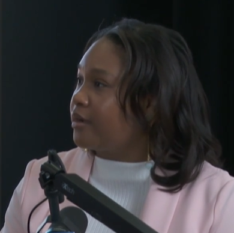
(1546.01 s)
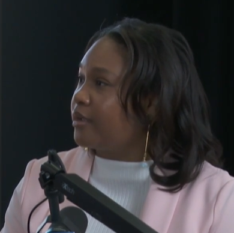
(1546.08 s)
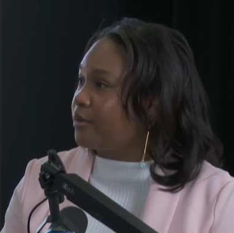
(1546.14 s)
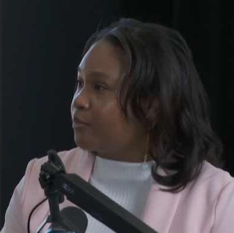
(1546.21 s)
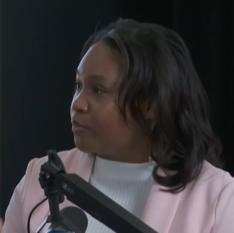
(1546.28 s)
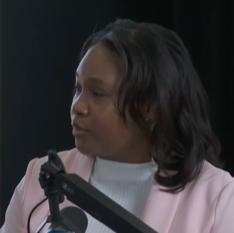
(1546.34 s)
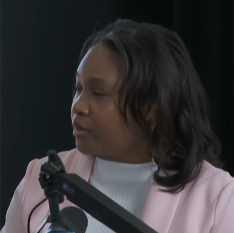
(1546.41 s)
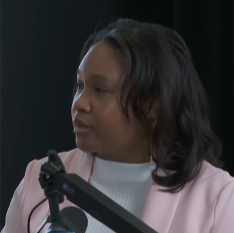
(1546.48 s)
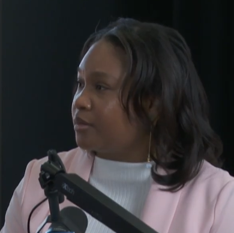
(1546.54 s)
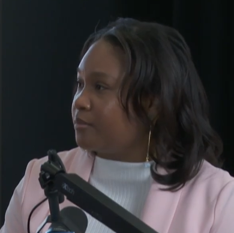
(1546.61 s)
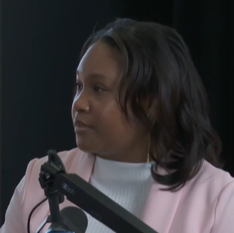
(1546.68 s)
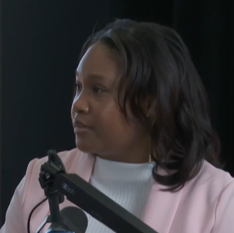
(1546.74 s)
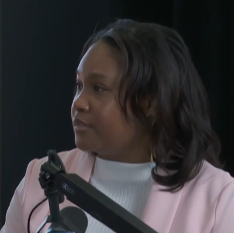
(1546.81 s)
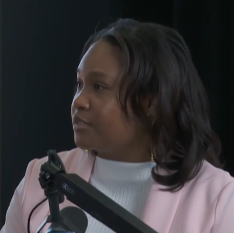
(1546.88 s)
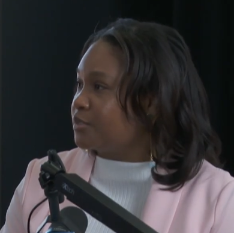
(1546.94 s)
and we're going to
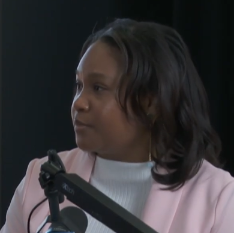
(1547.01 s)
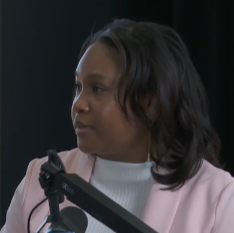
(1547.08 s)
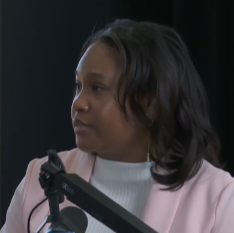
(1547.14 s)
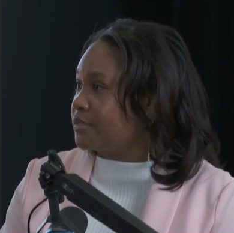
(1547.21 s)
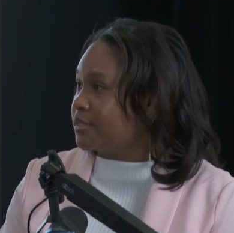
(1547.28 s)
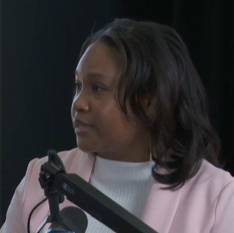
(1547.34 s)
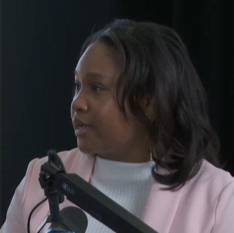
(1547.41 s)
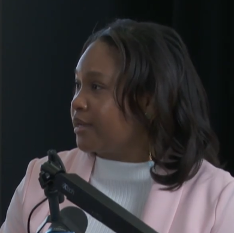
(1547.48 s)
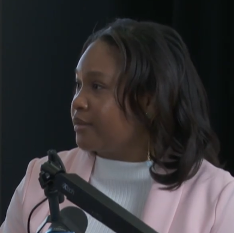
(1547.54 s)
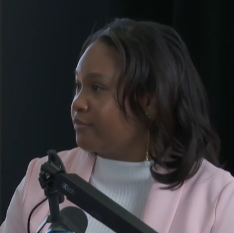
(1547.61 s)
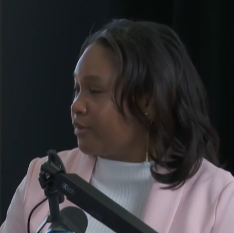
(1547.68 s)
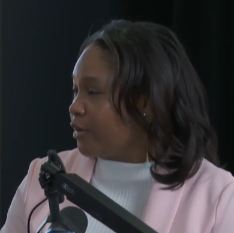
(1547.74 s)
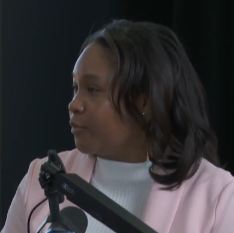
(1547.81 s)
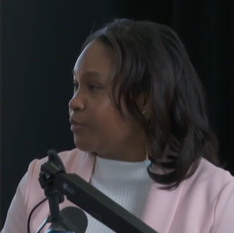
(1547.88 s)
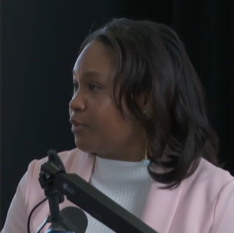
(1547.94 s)
be this space to kind of
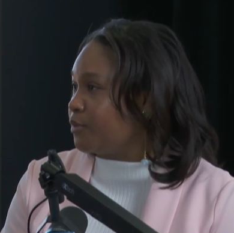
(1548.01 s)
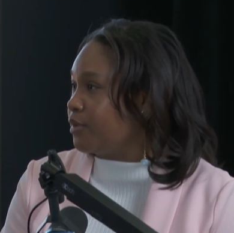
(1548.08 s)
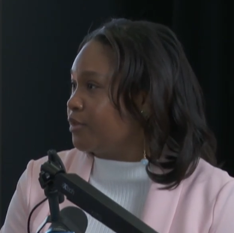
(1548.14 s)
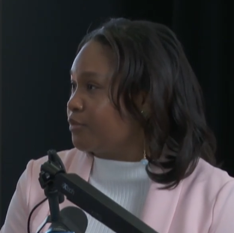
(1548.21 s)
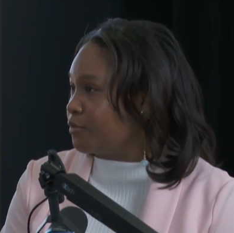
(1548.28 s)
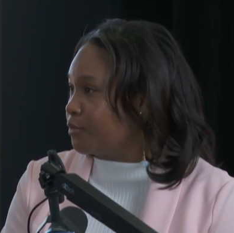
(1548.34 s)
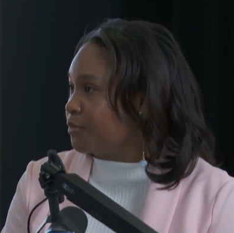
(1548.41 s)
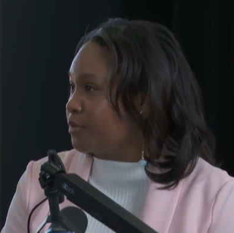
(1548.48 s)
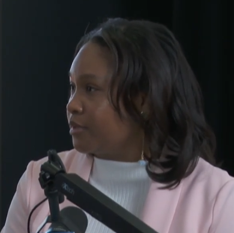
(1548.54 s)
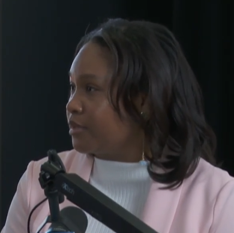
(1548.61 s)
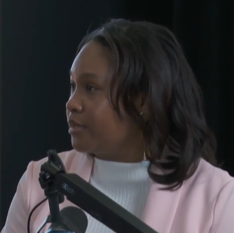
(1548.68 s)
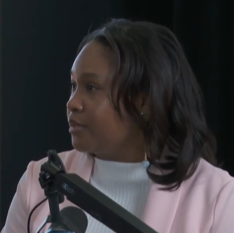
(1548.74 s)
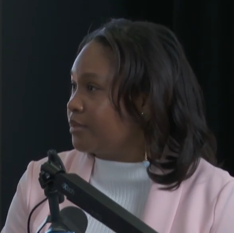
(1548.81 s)
help you get through it.